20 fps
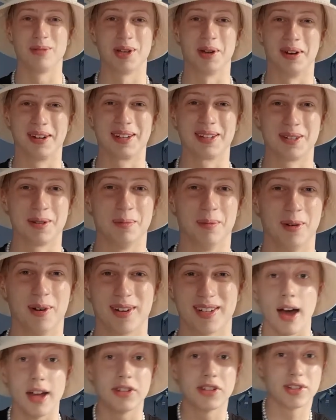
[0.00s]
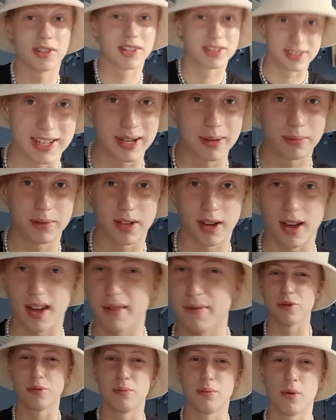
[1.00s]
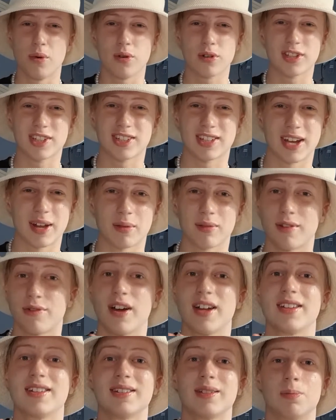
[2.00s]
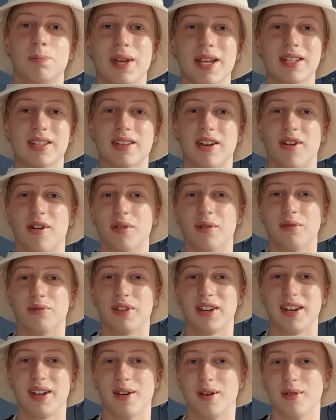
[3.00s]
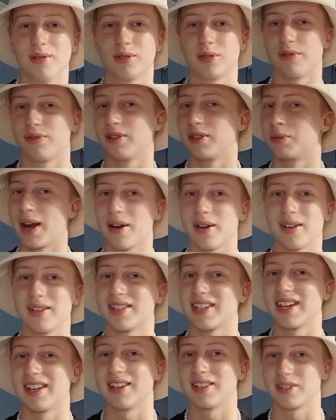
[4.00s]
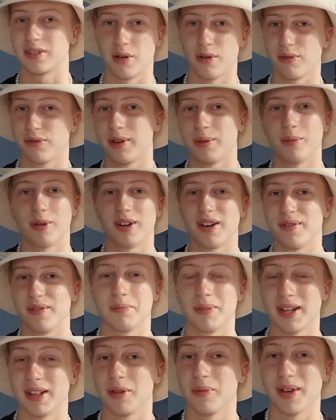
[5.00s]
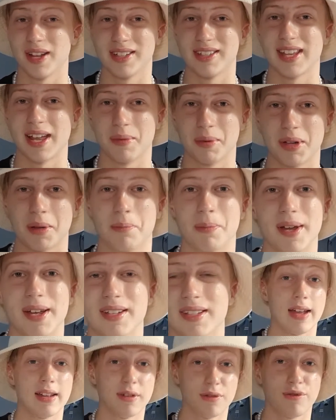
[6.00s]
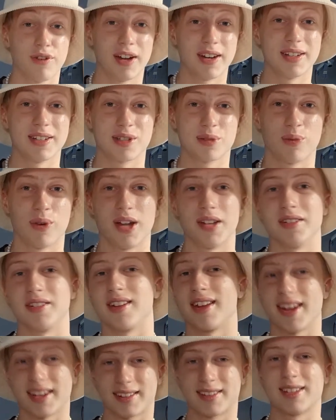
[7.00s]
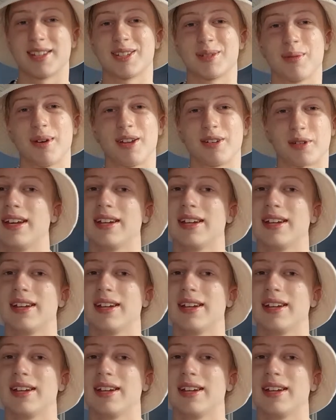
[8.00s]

turning it to Morg. I took a deep dive through Morgz channel to find his best old videos with his parents and his girlfriend, whatever, but the ones that were the best and the funniest ones, like this one,